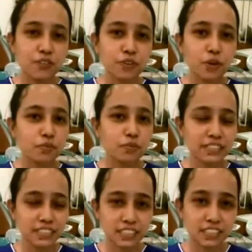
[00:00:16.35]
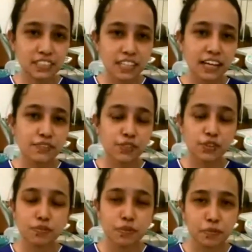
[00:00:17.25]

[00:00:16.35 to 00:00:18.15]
from my seniors and few of my